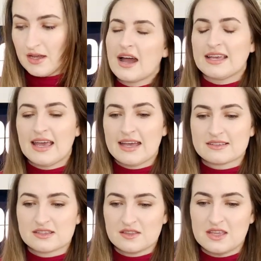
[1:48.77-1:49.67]
I
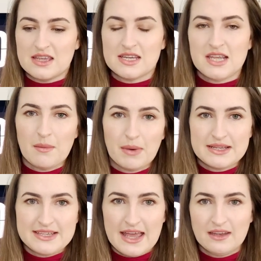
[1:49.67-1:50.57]
get the
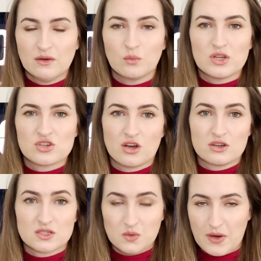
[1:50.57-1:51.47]
10x10, which
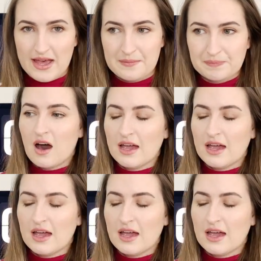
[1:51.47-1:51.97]
are square.